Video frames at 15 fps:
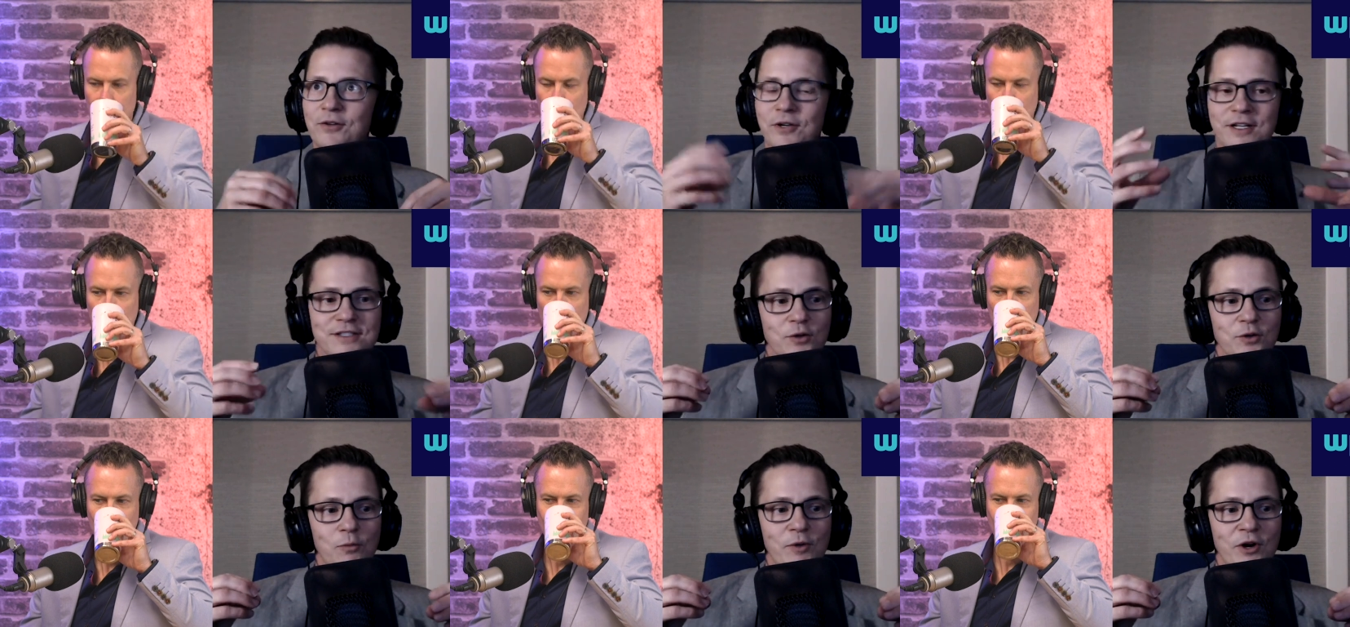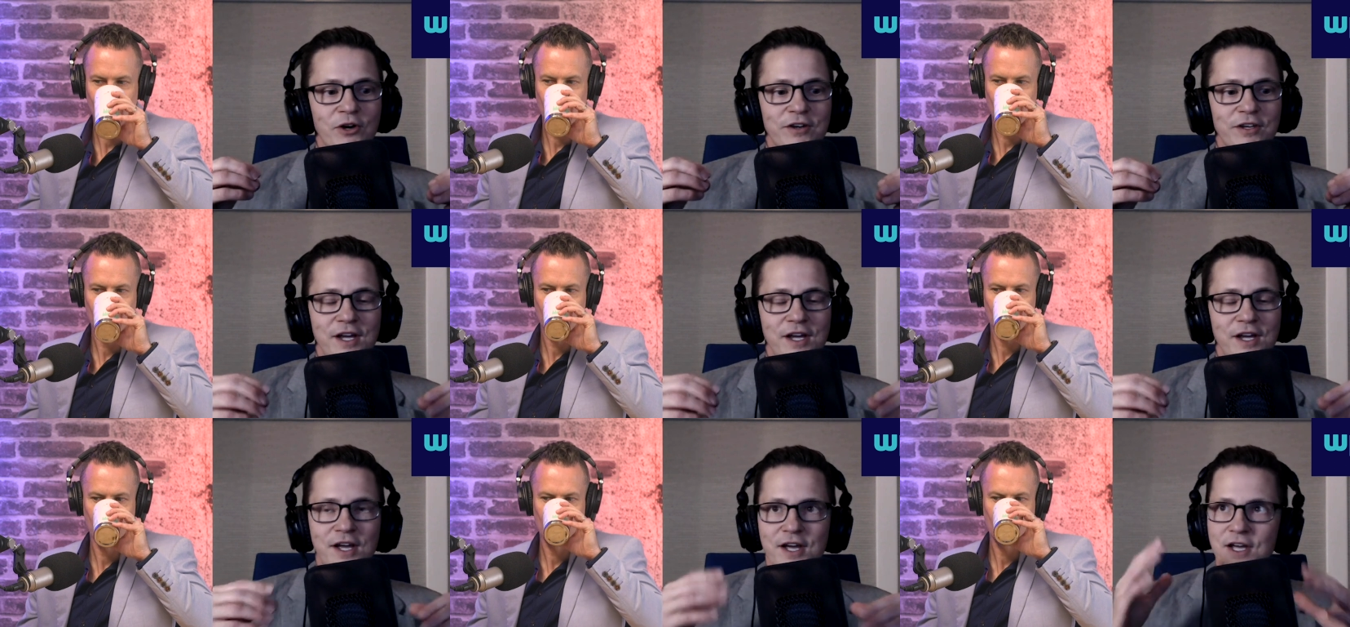Speaker 1: a little murky.
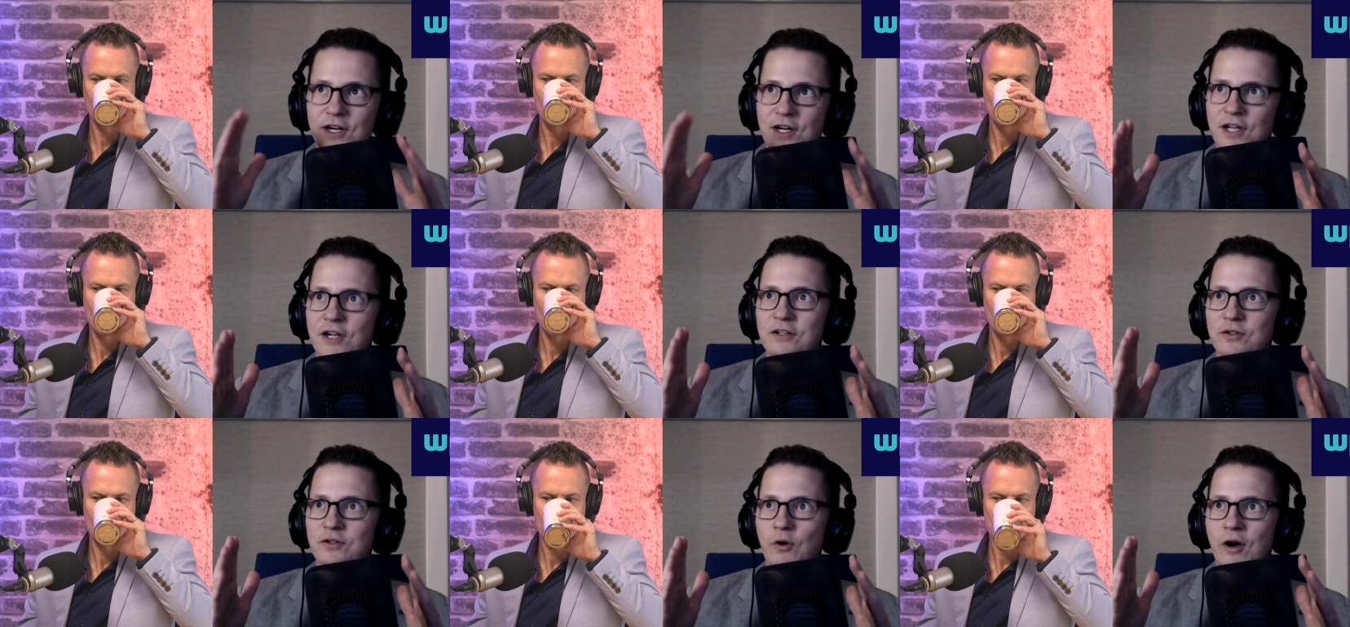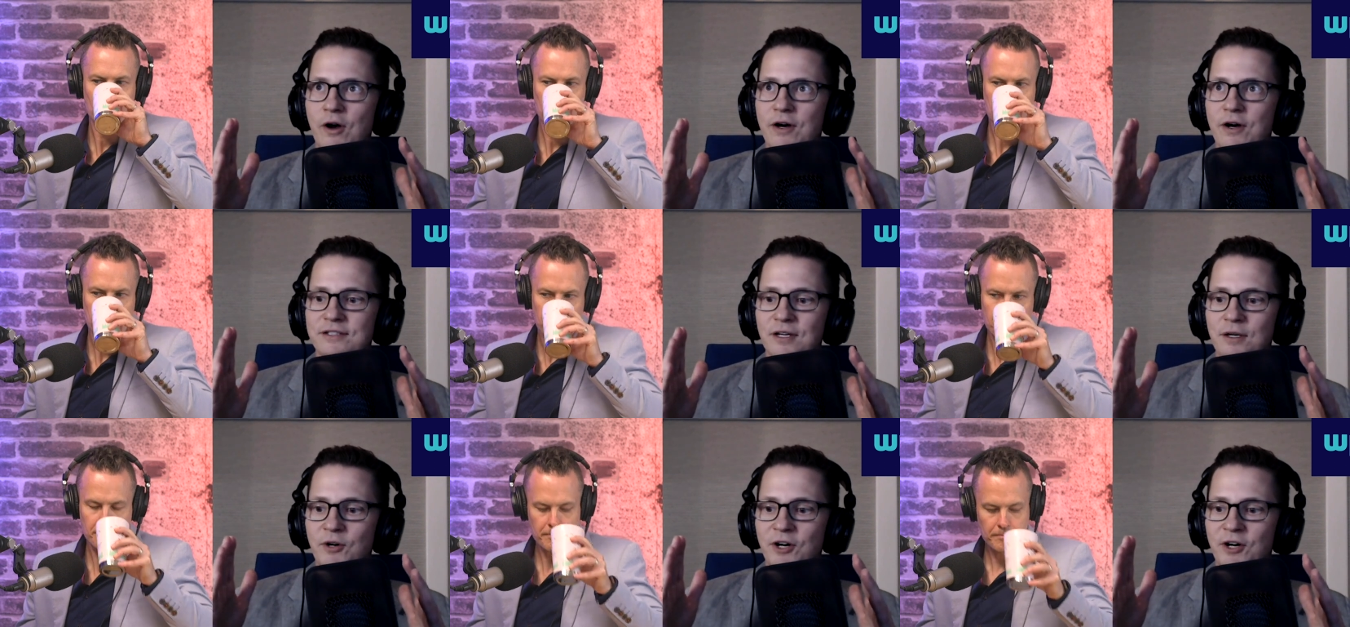Here, here's how I say
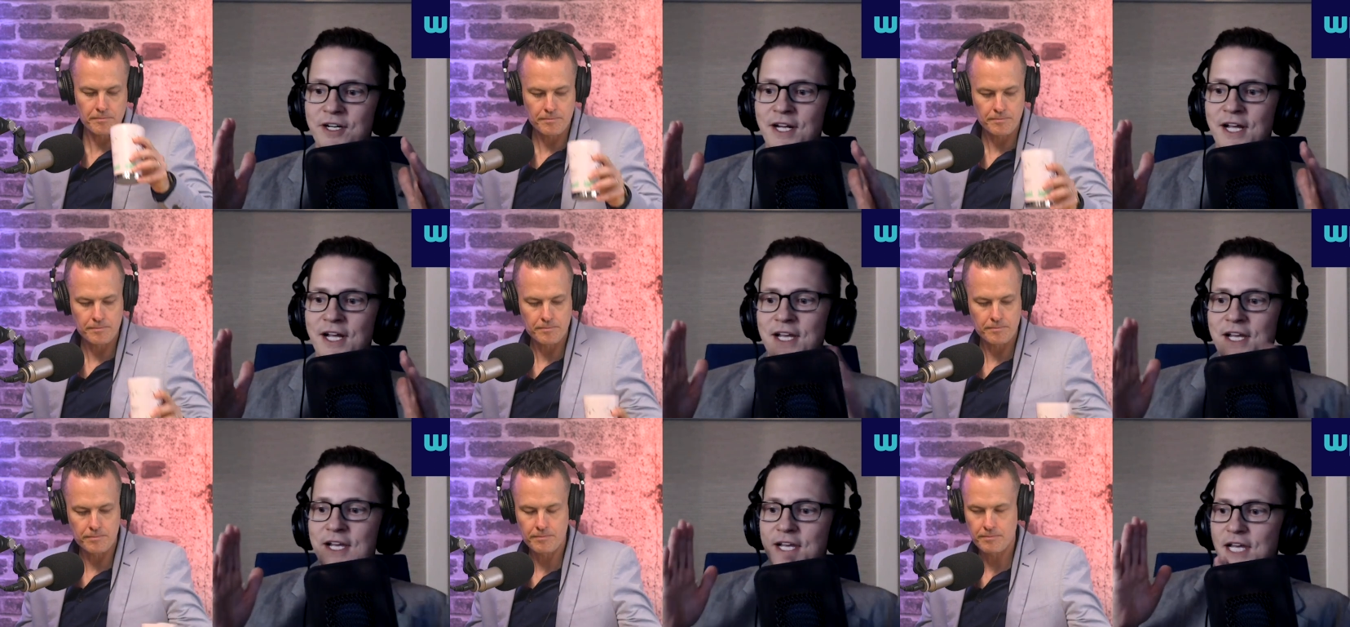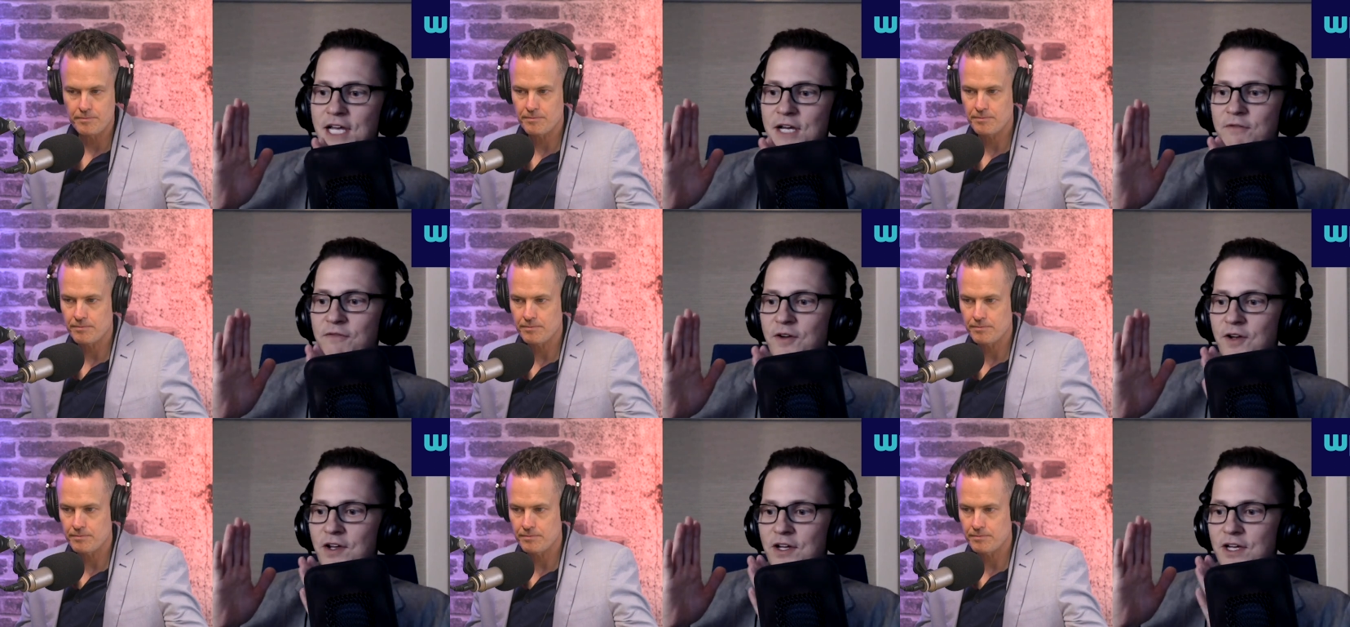about it. If
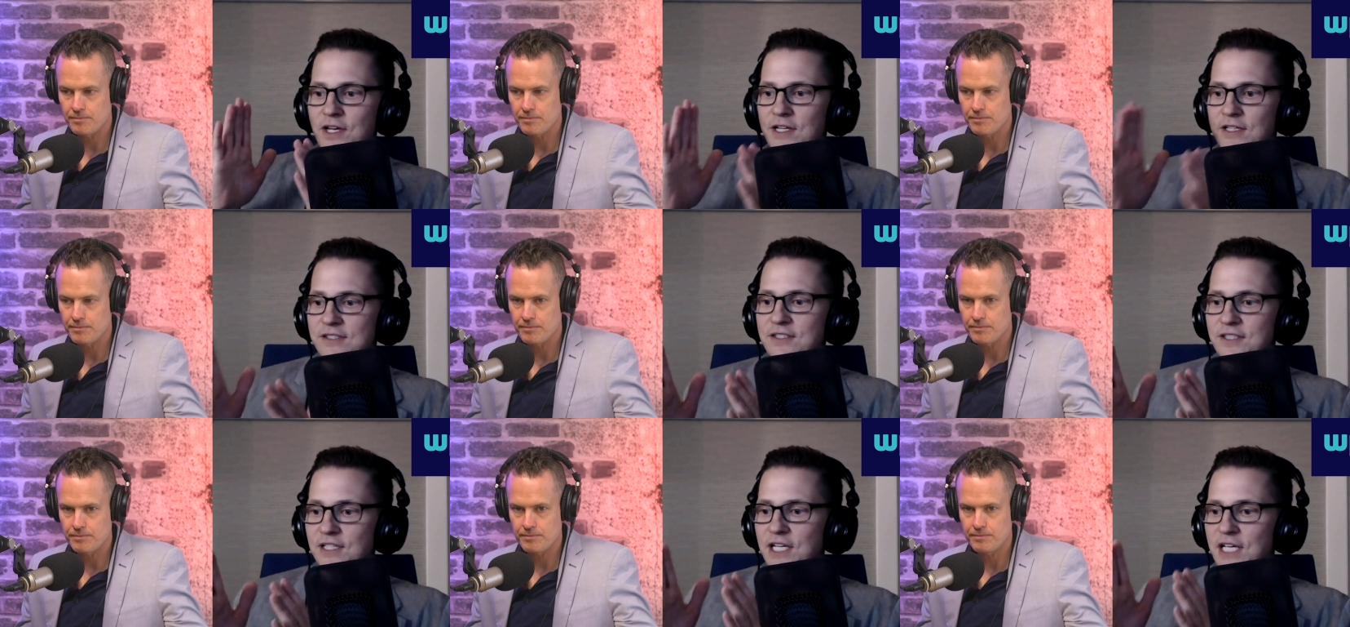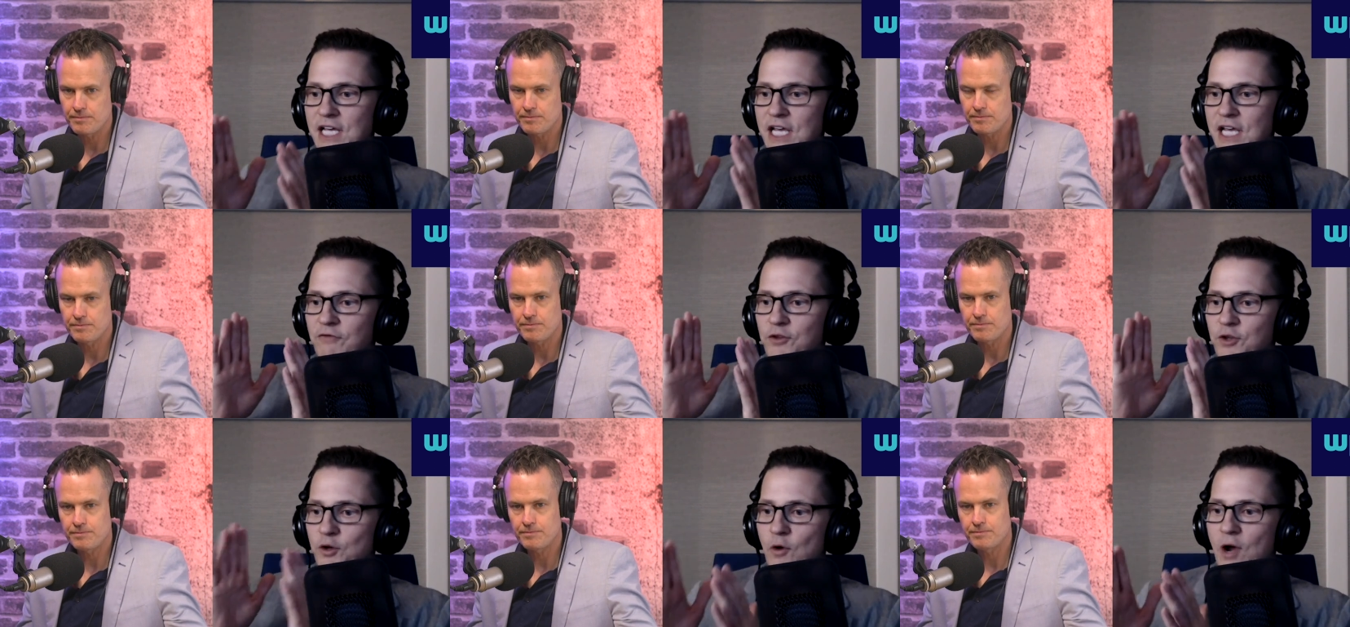it's if
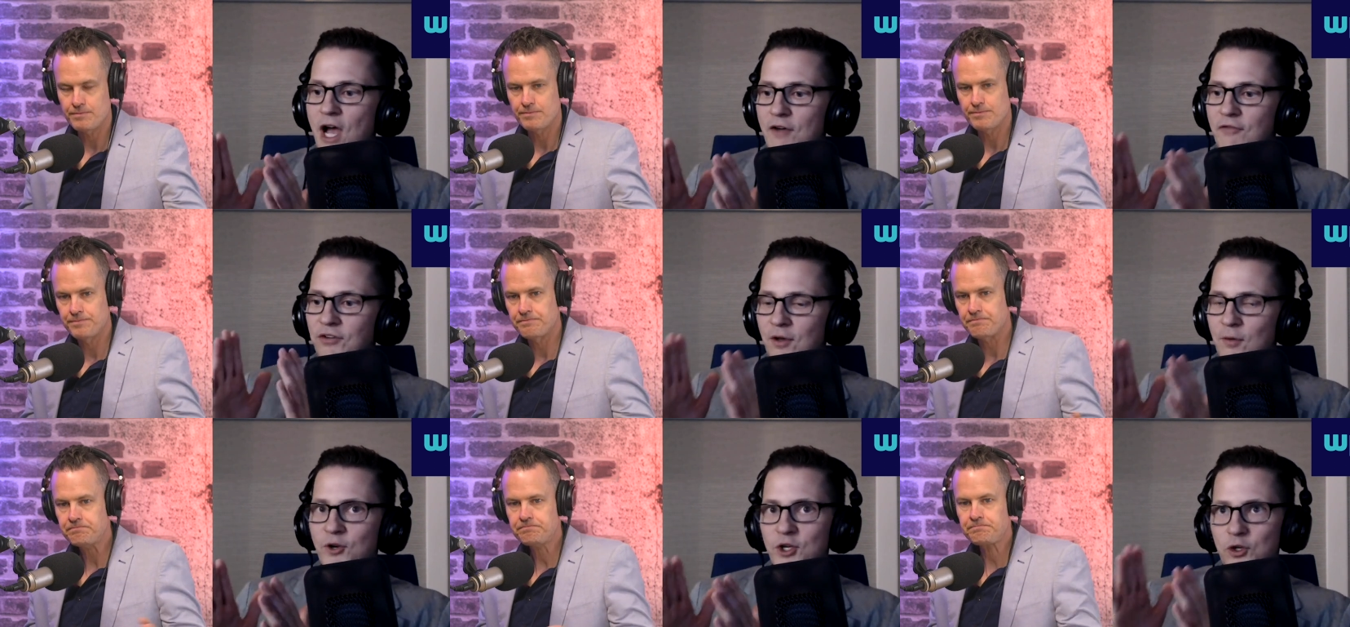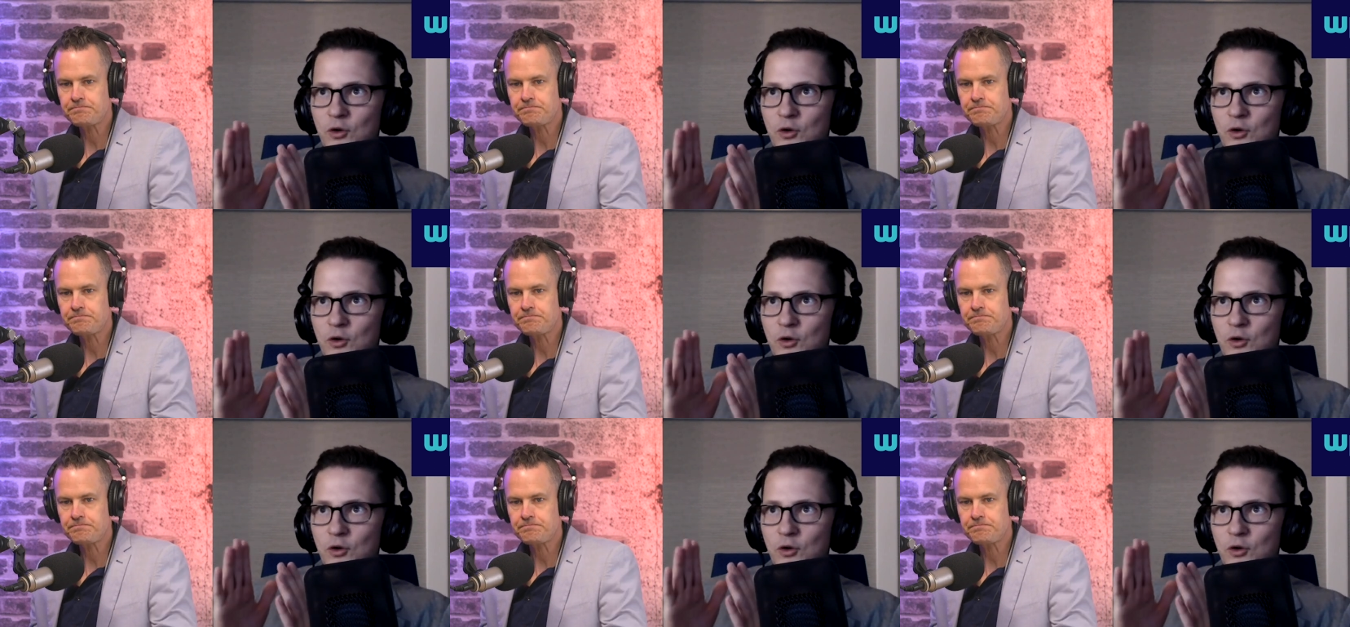you have somebody, you